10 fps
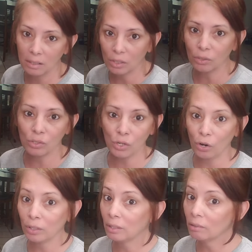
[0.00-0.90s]
you know, there's
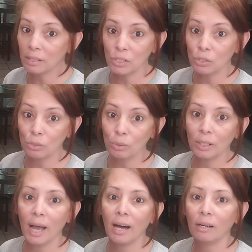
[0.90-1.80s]
currently only 2
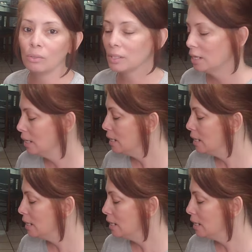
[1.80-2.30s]
in the house.